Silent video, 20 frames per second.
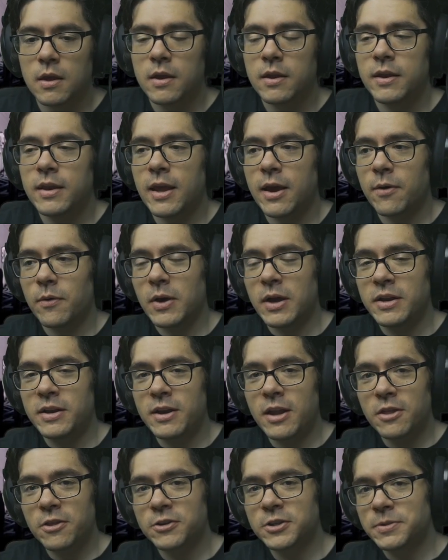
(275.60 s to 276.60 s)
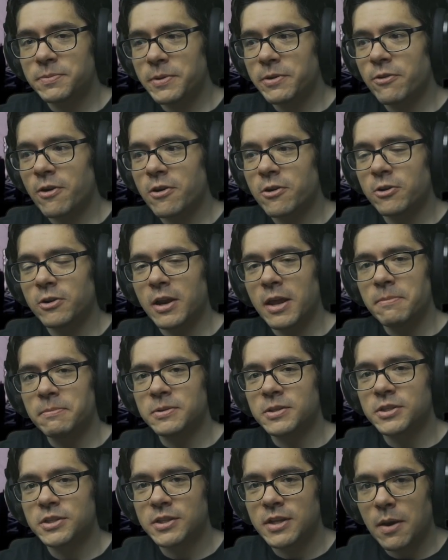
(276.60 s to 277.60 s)
Now, another speedrunner
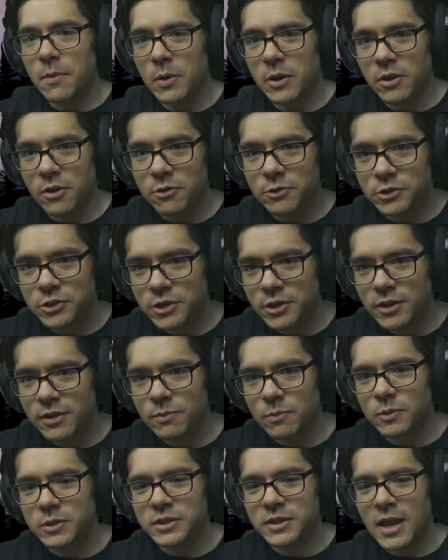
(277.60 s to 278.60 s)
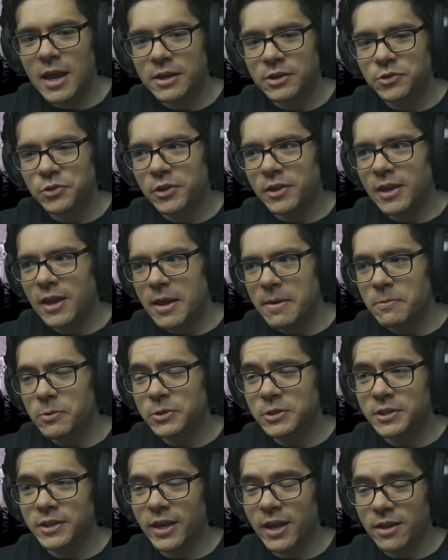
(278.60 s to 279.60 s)
named Sawayoshi was actually able
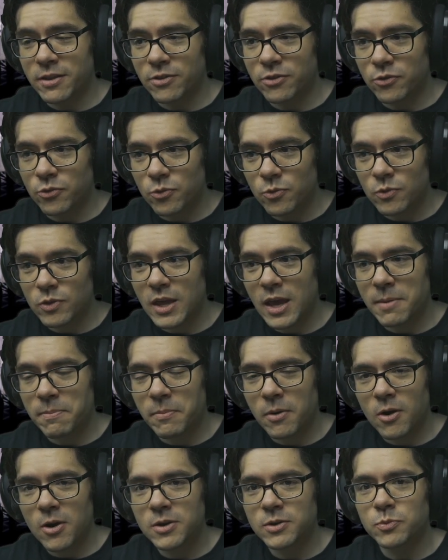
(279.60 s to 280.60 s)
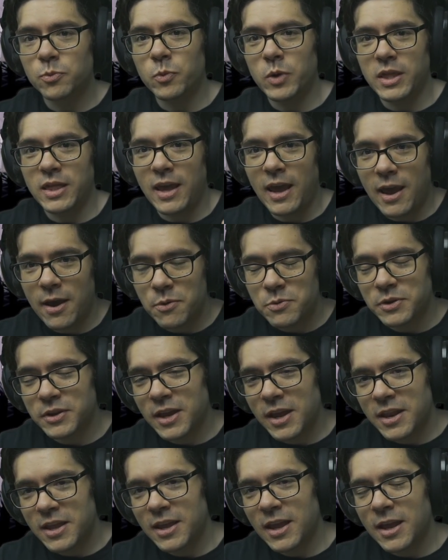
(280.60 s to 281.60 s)
to get through that part without
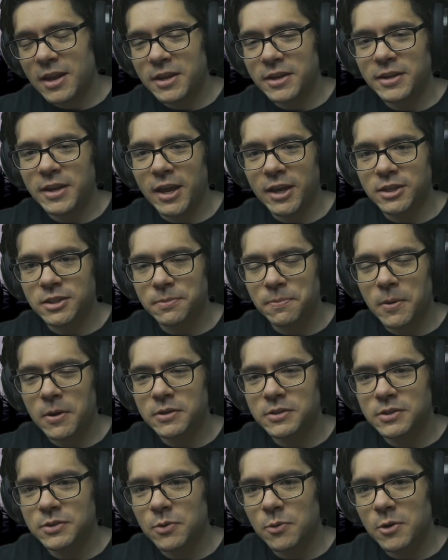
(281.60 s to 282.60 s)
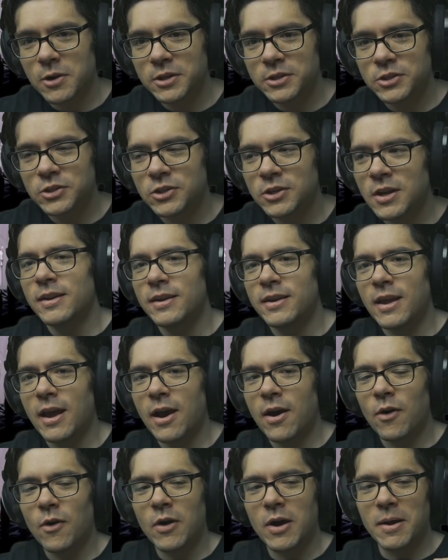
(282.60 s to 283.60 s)
getting any text box storage.
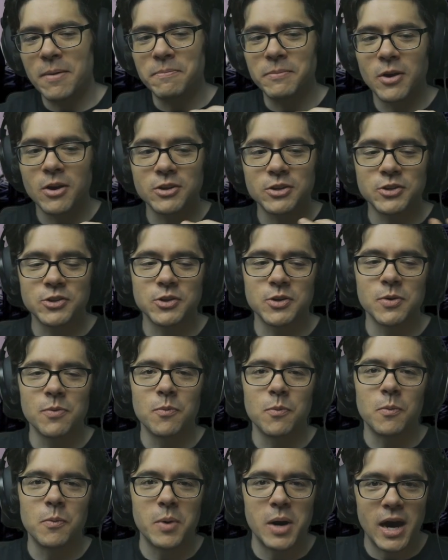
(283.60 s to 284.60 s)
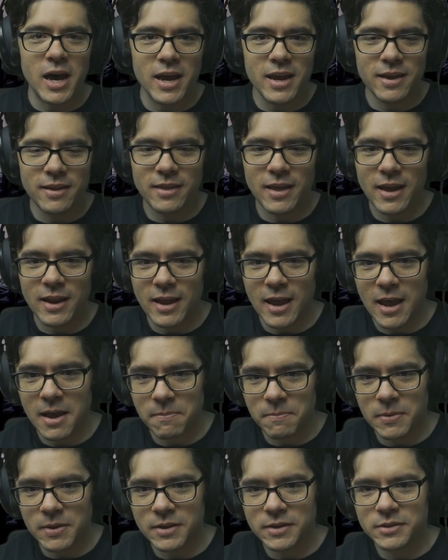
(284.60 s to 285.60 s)
Now, I'm not sure why that
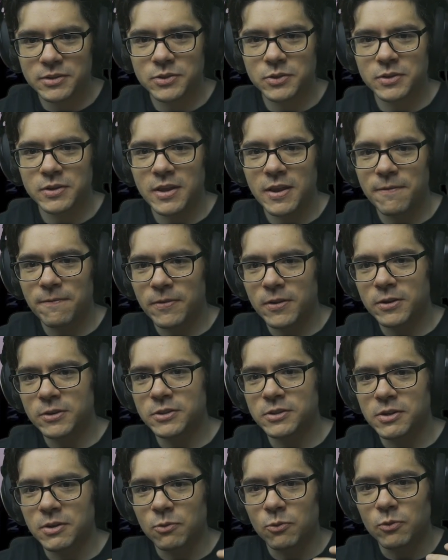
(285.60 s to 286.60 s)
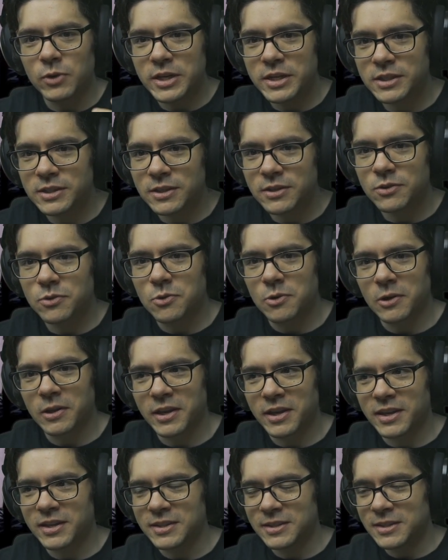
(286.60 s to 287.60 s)
happened, if there's a reason or
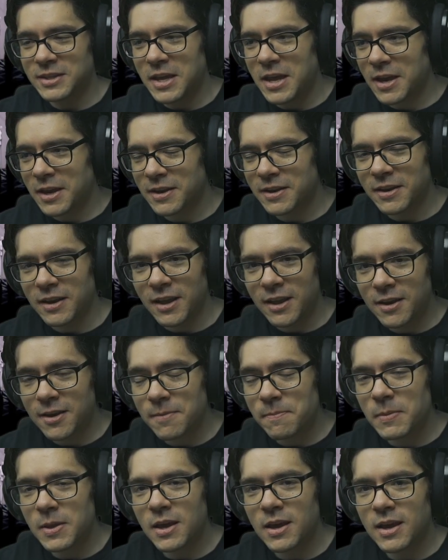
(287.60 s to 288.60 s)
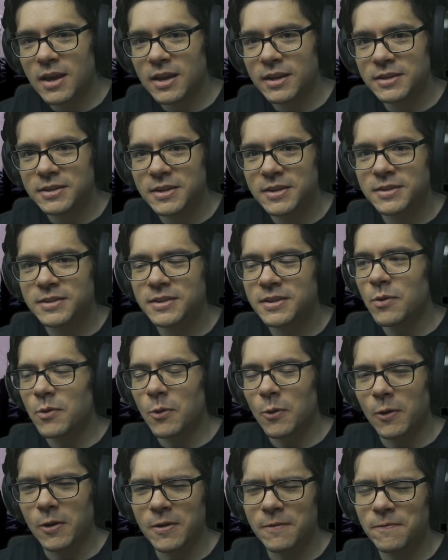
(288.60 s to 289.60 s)
like a technique behind it,
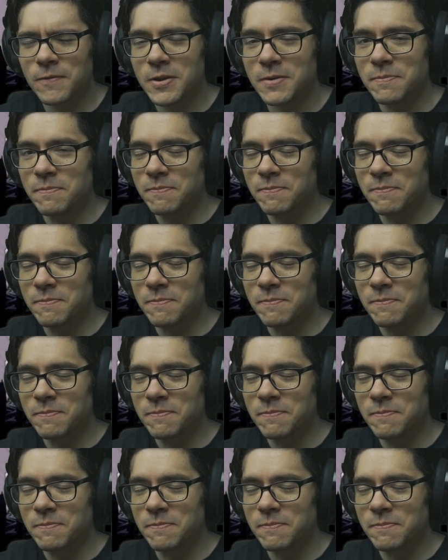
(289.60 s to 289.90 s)
or if it